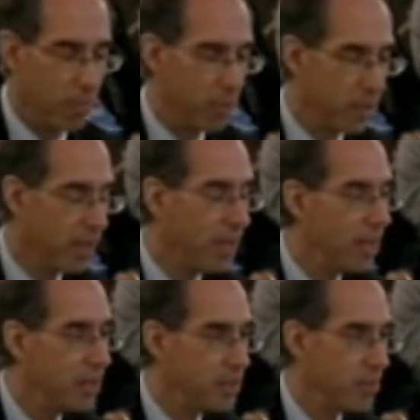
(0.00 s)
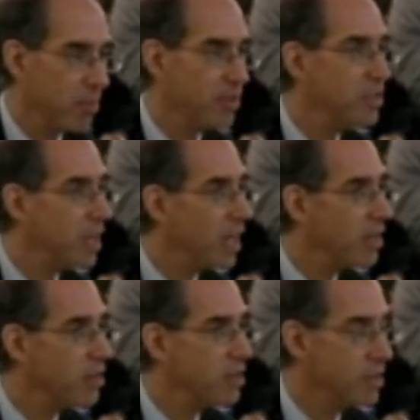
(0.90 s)
up with similar
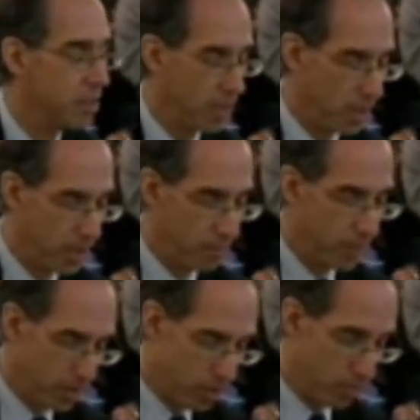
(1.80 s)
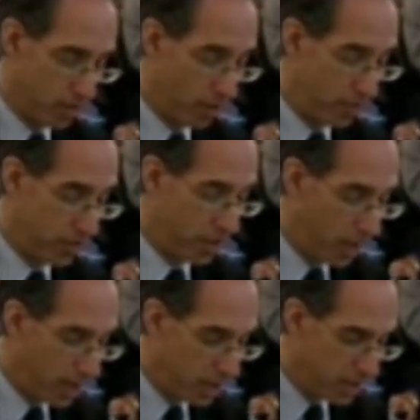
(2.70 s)
standards uh, in terms of
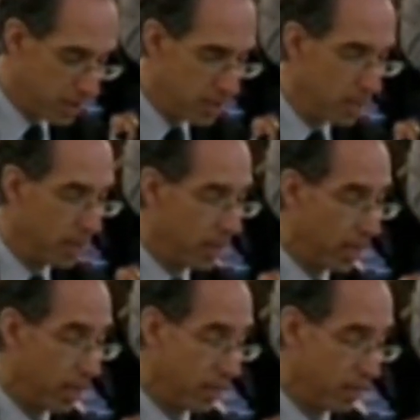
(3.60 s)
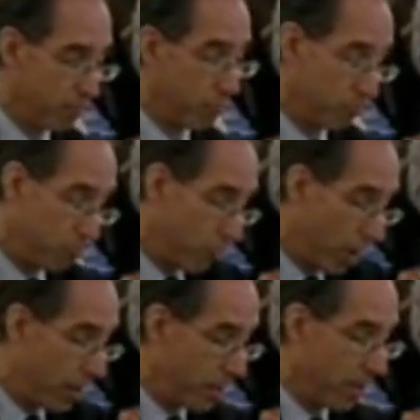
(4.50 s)
FDA's and
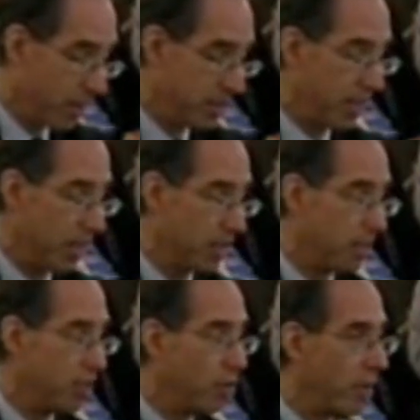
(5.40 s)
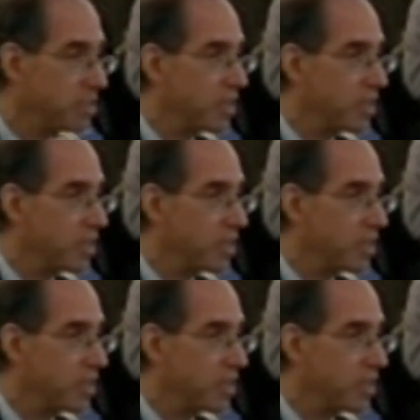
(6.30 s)
recognize again that the U.S.